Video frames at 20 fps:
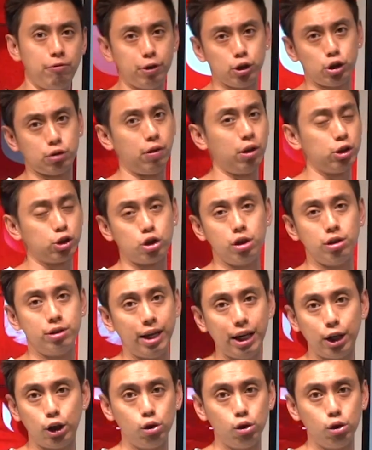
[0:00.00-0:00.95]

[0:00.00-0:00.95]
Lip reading: First of all, it's going to take